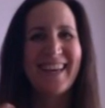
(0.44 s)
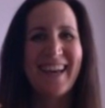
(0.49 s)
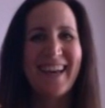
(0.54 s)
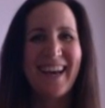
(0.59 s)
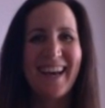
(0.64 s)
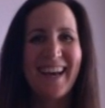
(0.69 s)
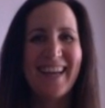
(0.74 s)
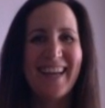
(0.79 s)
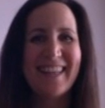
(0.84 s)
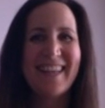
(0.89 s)

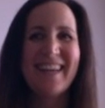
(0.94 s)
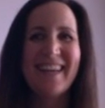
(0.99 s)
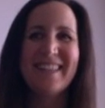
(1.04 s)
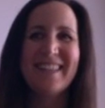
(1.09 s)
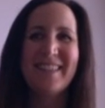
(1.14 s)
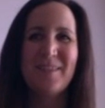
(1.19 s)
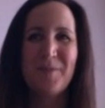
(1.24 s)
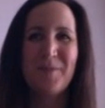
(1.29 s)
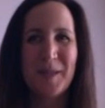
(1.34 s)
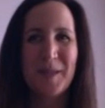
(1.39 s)
Hi
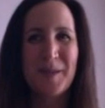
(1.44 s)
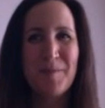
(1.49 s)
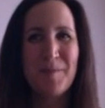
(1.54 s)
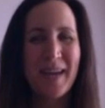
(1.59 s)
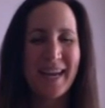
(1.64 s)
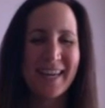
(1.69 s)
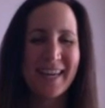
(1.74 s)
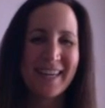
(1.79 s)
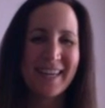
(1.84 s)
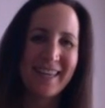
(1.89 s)
class, welcome
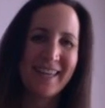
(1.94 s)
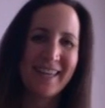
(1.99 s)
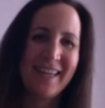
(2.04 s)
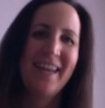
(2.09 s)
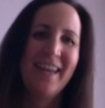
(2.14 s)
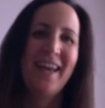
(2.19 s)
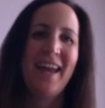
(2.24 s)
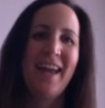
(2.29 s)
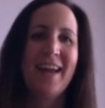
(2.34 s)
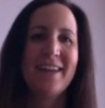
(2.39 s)
back.
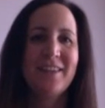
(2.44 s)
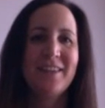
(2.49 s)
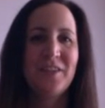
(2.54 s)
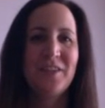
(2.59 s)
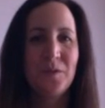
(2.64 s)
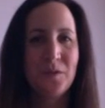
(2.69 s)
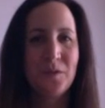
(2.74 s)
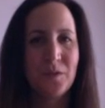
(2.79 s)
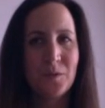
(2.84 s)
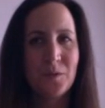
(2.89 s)
As
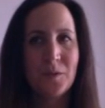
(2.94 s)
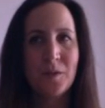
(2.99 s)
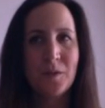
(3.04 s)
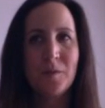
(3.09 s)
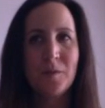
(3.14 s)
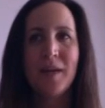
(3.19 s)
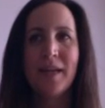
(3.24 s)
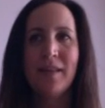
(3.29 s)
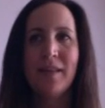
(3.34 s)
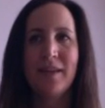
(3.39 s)
usual,
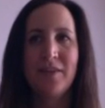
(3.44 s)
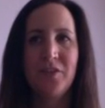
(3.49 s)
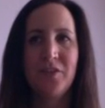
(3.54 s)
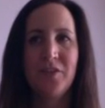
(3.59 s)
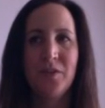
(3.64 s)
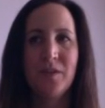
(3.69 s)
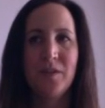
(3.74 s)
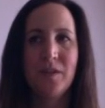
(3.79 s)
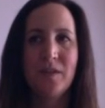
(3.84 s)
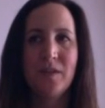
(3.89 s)
my
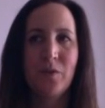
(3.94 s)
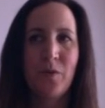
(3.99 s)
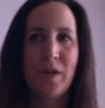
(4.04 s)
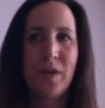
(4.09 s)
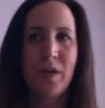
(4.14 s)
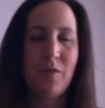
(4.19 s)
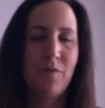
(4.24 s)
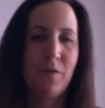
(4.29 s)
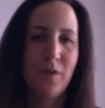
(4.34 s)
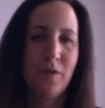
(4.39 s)
lecture is going
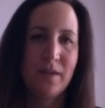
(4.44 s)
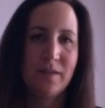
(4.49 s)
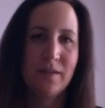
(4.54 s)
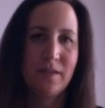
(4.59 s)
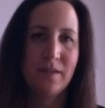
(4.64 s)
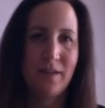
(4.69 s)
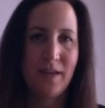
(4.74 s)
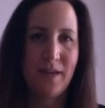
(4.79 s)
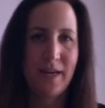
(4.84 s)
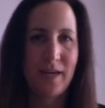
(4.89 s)
to focus
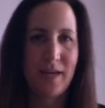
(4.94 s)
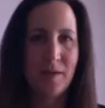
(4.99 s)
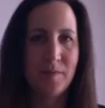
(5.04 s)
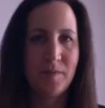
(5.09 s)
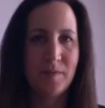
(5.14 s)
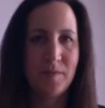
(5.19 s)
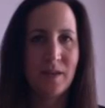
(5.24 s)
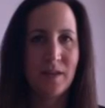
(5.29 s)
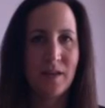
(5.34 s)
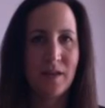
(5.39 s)
on
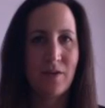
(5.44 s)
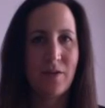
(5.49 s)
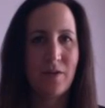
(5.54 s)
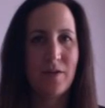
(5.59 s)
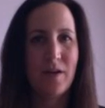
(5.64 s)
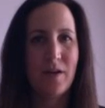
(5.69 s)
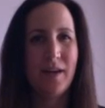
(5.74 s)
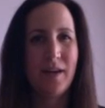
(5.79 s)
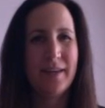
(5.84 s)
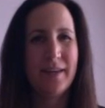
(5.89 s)
items that are
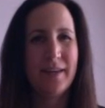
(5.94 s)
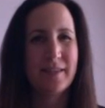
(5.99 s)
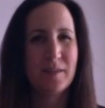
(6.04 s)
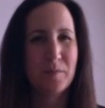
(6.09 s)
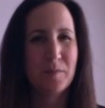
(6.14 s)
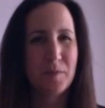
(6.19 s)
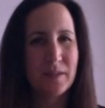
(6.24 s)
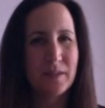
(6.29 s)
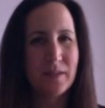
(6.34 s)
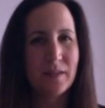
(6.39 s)
not
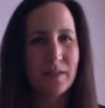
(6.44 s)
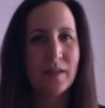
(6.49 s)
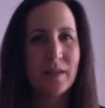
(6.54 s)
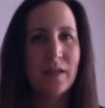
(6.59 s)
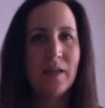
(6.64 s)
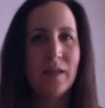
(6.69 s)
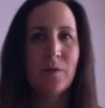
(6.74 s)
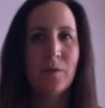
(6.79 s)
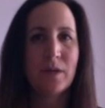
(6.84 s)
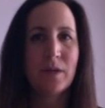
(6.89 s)

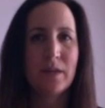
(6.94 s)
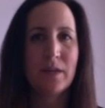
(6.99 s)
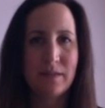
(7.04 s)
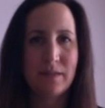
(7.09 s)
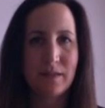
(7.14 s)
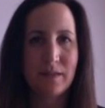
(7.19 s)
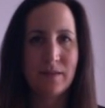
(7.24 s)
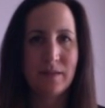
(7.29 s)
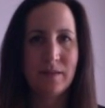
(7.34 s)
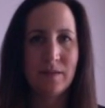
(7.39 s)
explicitly or
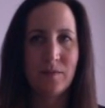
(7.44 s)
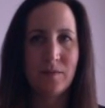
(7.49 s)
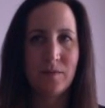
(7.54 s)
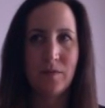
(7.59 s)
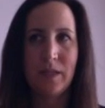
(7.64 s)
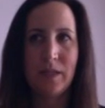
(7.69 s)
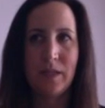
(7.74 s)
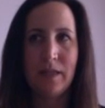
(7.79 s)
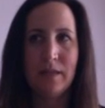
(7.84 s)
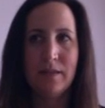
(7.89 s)

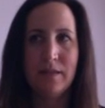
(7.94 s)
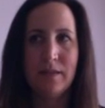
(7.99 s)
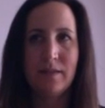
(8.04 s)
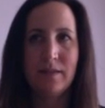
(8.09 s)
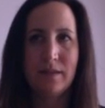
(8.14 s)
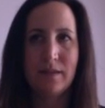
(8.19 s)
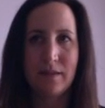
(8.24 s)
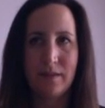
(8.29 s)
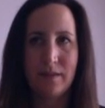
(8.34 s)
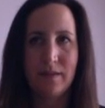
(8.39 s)
extensively
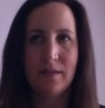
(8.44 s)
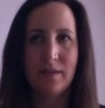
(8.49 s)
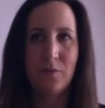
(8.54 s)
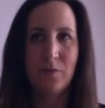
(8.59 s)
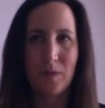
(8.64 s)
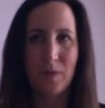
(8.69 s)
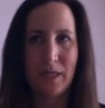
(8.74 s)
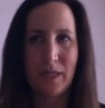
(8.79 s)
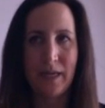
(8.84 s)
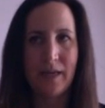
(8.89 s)
discussed in the
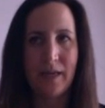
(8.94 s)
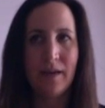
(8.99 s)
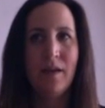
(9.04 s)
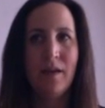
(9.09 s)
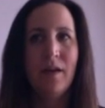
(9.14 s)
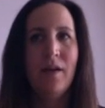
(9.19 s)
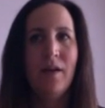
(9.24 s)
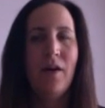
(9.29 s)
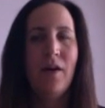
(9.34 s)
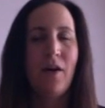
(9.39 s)
reading.
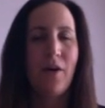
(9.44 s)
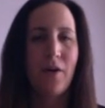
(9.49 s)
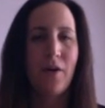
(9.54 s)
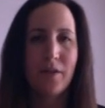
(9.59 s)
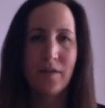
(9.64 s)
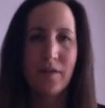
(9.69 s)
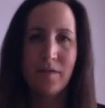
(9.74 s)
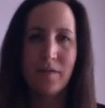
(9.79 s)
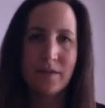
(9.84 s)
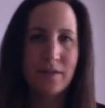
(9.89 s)

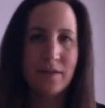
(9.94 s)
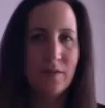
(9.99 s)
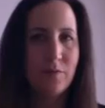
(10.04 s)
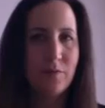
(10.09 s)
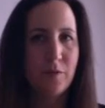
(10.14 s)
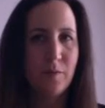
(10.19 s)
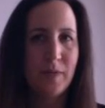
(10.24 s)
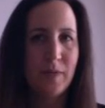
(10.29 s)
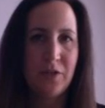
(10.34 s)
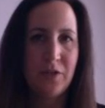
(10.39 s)
All of this
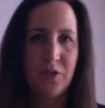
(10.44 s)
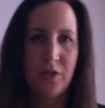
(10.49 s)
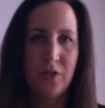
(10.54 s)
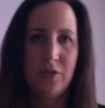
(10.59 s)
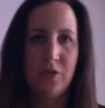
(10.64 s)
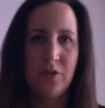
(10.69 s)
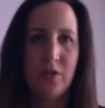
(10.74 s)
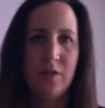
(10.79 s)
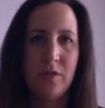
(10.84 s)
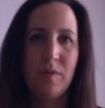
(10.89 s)
information
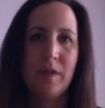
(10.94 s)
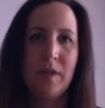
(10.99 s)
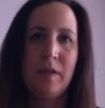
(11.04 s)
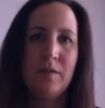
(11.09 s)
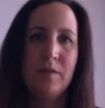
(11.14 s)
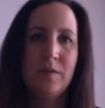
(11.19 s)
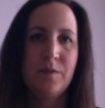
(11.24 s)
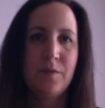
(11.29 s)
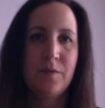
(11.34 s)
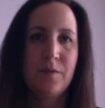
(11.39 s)
should be
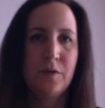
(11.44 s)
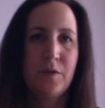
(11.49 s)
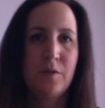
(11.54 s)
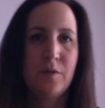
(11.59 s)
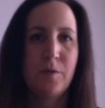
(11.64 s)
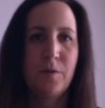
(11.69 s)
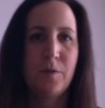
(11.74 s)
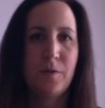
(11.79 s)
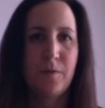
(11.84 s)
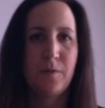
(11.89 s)
useful
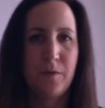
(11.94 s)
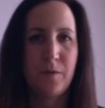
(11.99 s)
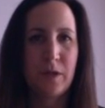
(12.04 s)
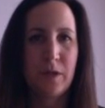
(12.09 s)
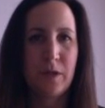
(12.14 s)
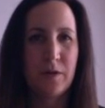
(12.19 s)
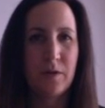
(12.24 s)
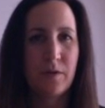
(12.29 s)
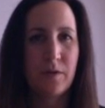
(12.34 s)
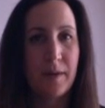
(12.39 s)
both for
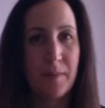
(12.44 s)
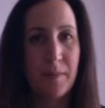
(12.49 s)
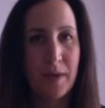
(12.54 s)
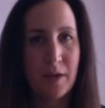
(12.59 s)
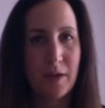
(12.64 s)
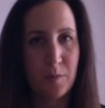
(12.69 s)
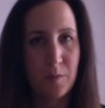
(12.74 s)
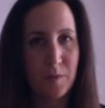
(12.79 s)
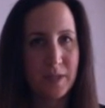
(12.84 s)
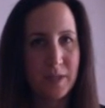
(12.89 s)
your
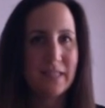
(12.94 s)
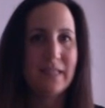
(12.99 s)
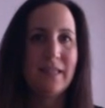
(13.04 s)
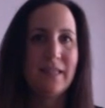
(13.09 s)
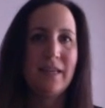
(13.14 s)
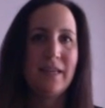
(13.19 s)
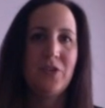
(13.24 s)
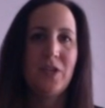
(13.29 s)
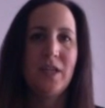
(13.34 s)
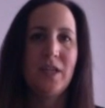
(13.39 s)
grantmaker
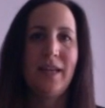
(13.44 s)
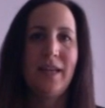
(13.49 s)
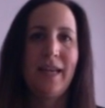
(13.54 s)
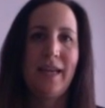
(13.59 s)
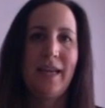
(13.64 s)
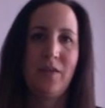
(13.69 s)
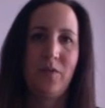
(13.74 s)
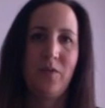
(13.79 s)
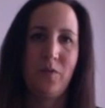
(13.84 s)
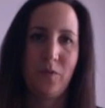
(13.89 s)
presentation
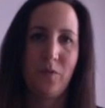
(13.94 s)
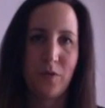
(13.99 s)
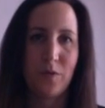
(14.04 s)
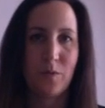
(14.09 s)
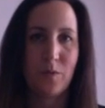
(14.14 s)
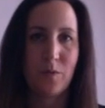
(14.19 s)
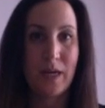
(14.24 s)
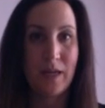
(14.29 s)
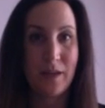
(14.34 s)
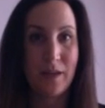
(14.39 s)
and for
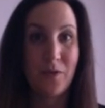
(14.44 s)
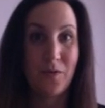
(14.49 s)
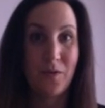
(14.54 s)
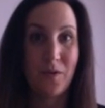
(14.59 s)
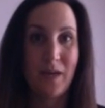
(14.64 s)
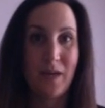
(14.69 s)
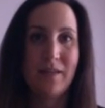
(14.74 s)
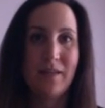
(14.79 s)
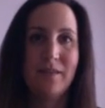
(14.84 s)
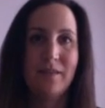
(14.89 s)
writing your
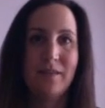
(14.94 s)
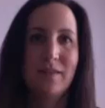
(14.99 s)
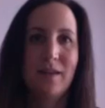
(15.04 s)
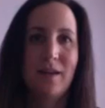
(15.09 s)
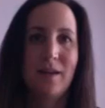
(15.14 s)
grants